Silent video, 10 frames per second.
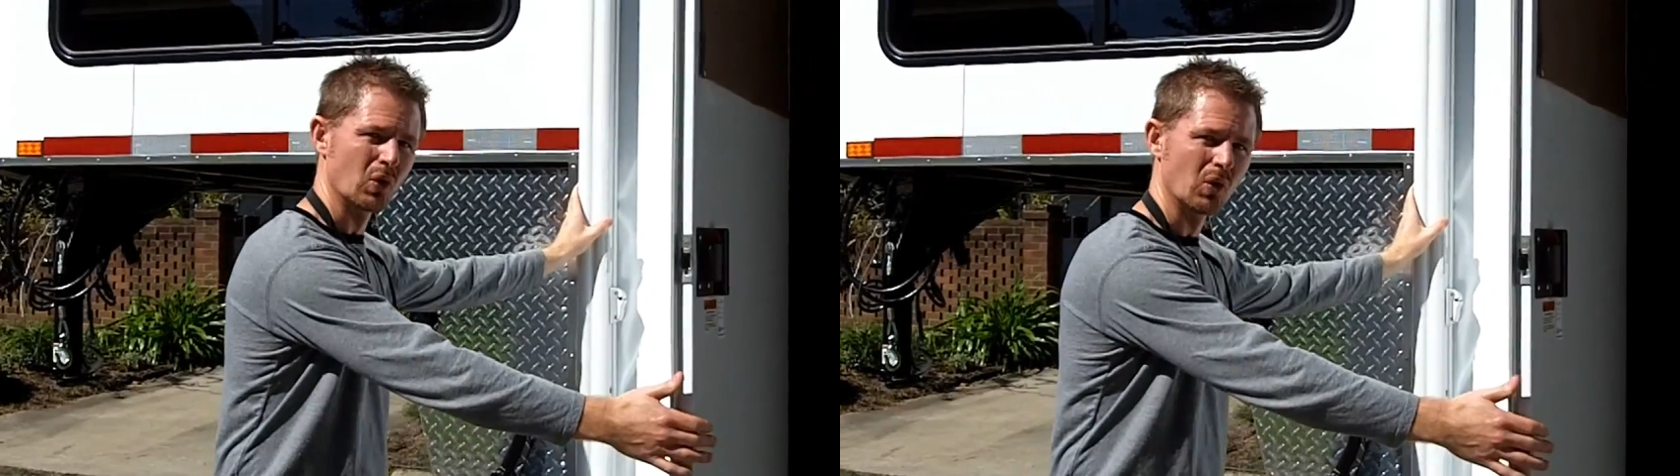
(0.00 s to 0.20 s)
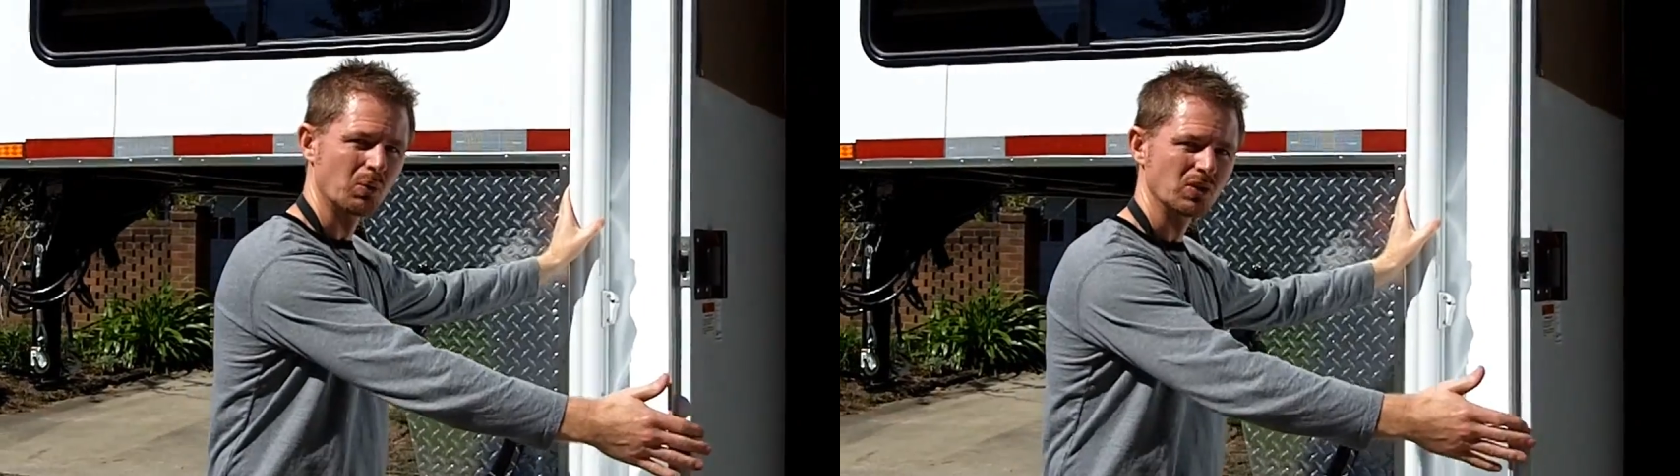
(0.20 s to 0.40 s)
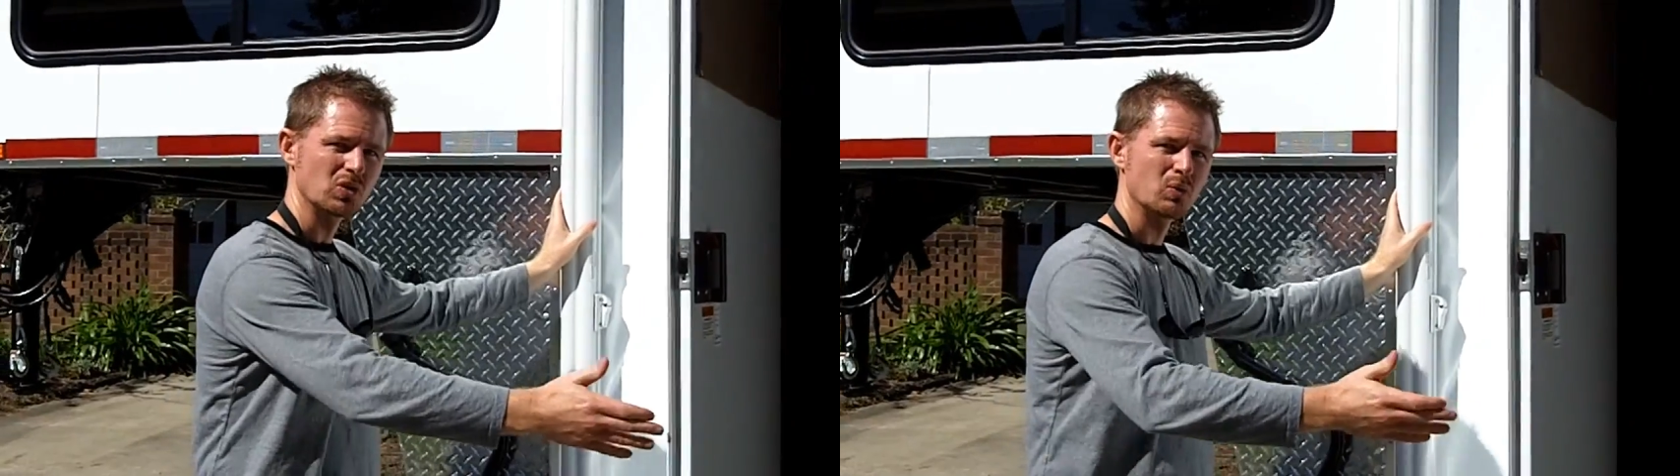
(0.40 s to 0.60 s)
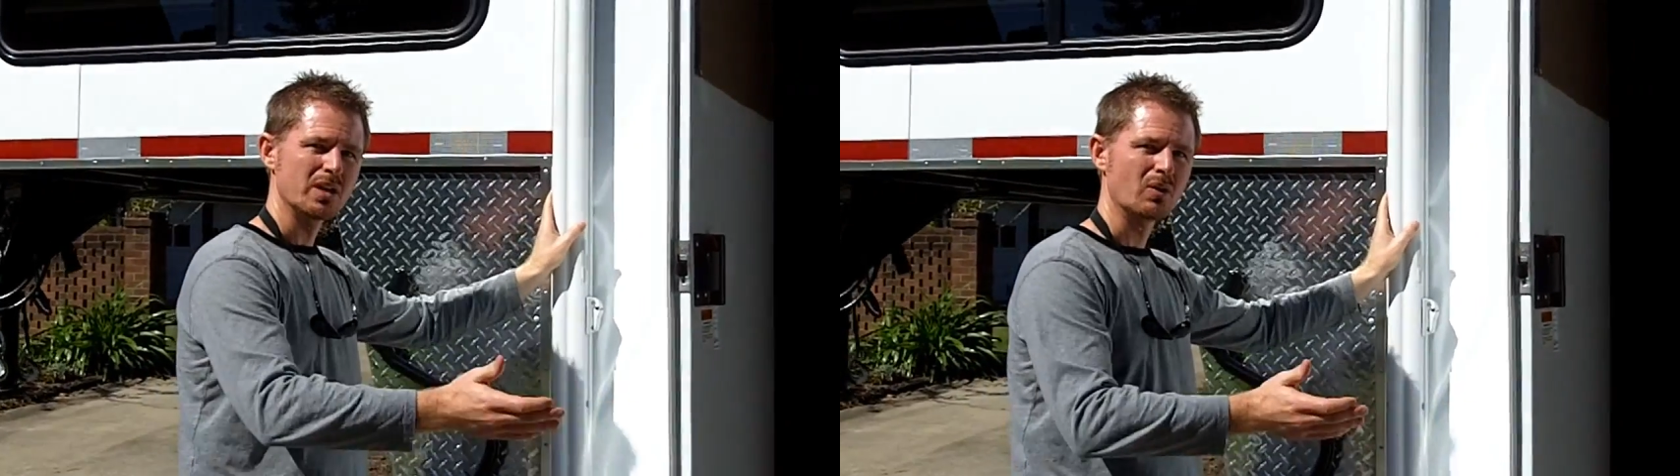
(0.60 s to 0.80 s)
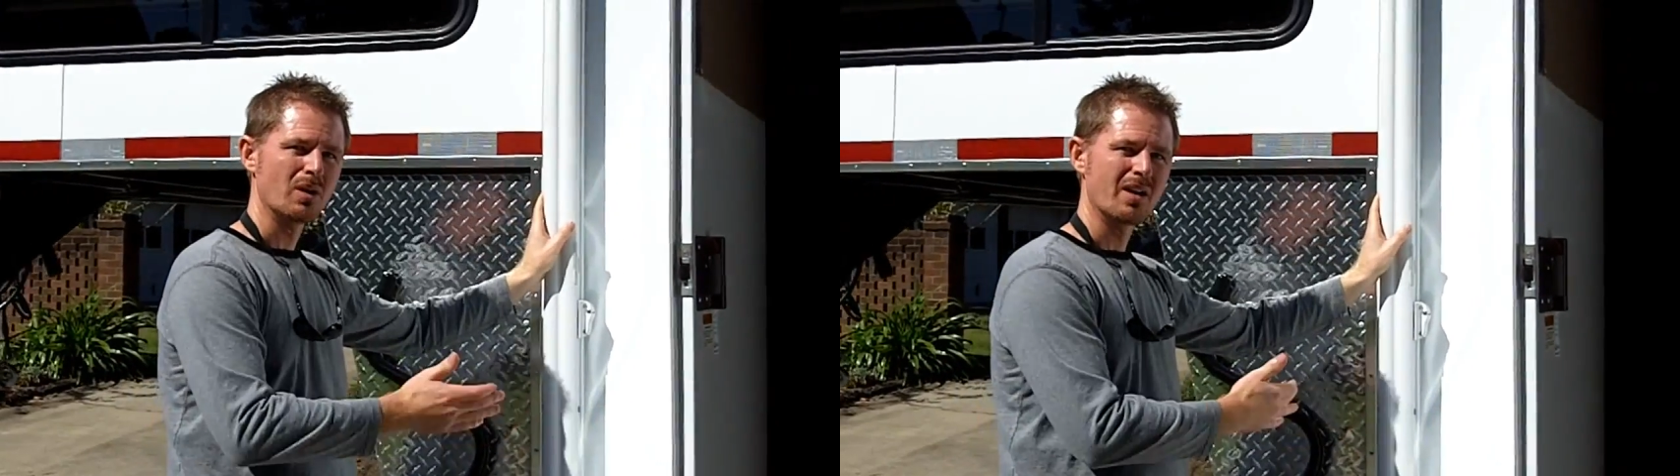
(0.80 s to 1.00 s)
door will
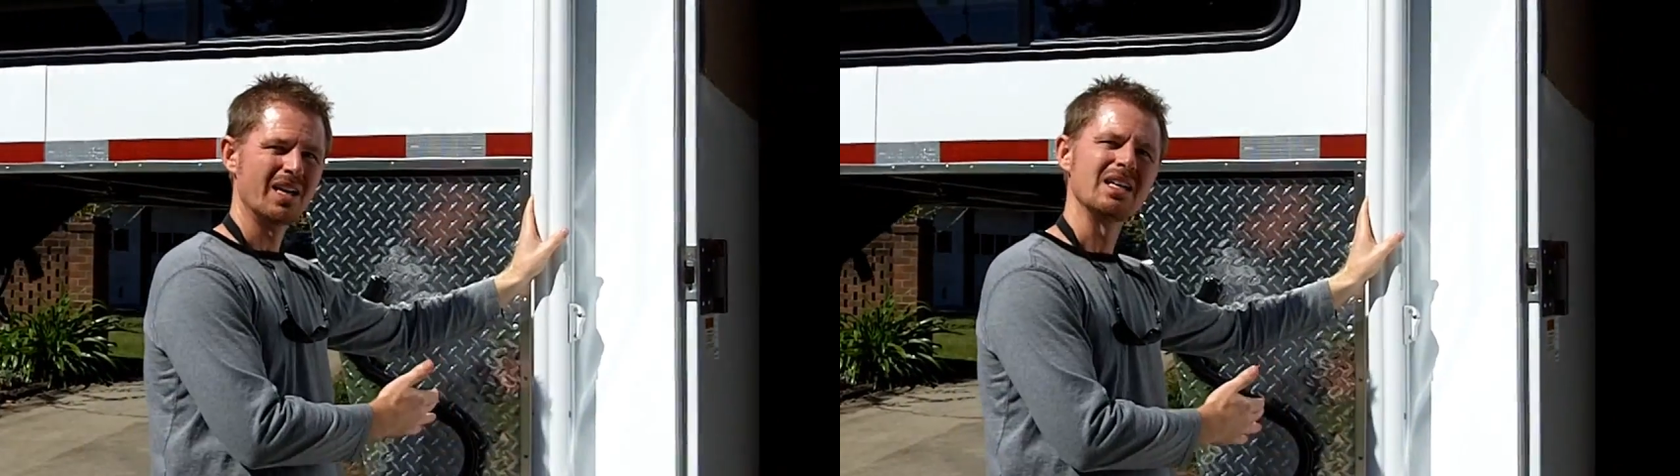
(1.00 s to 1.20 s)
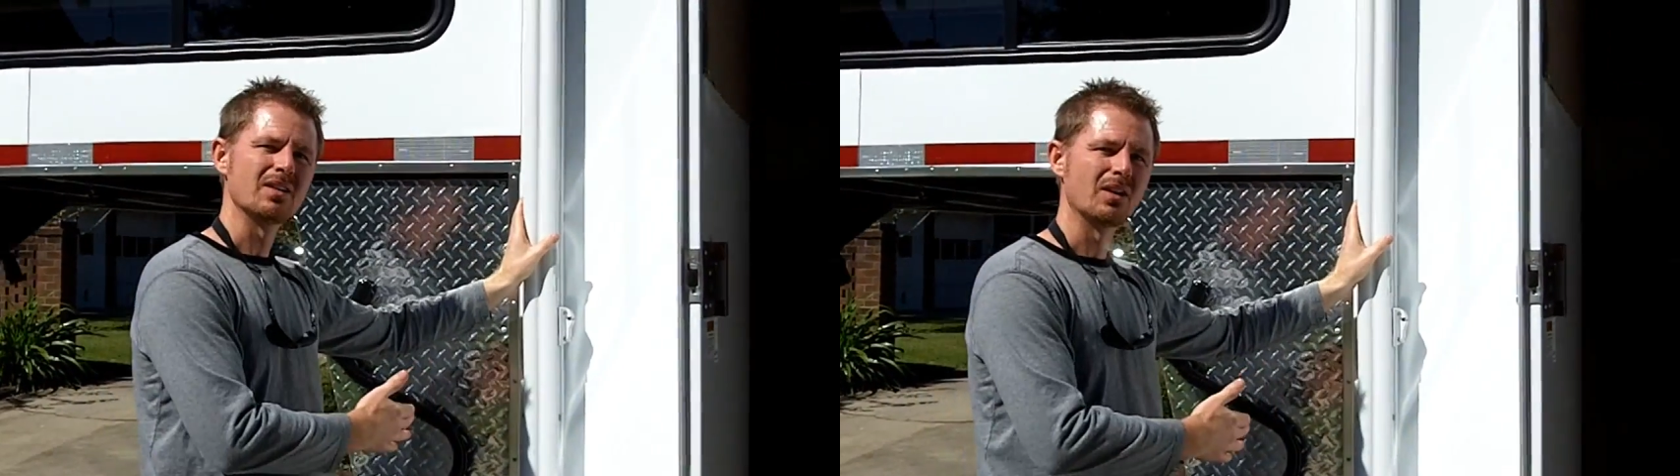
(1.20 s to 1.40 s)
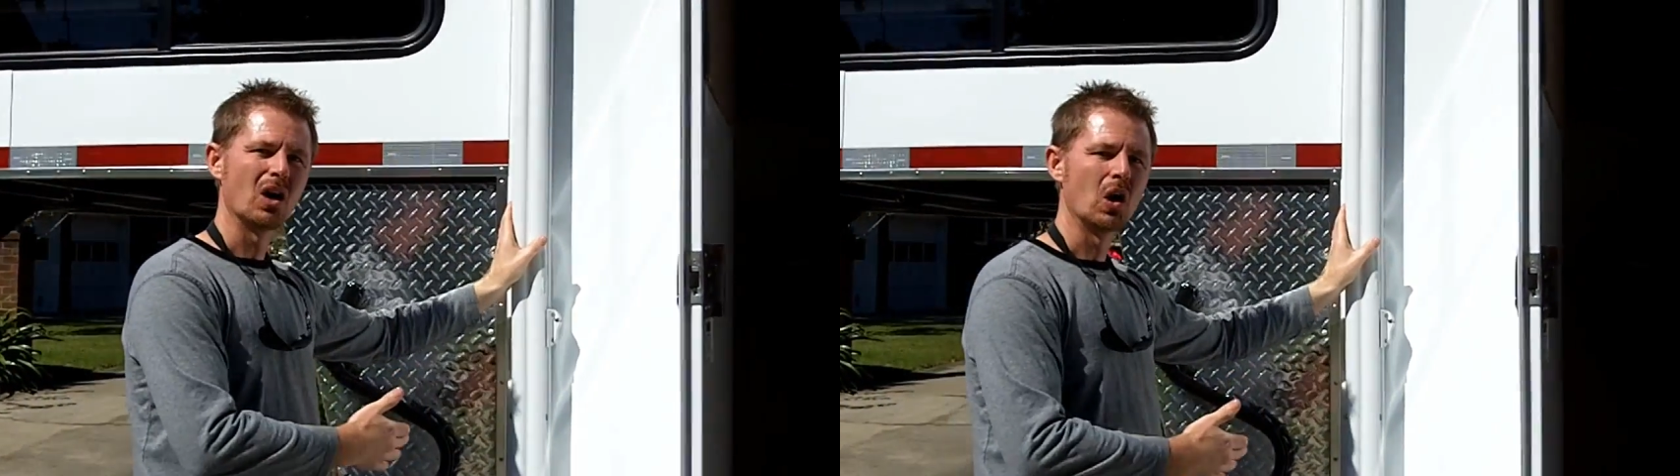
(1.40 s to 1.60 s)
swing around and hit the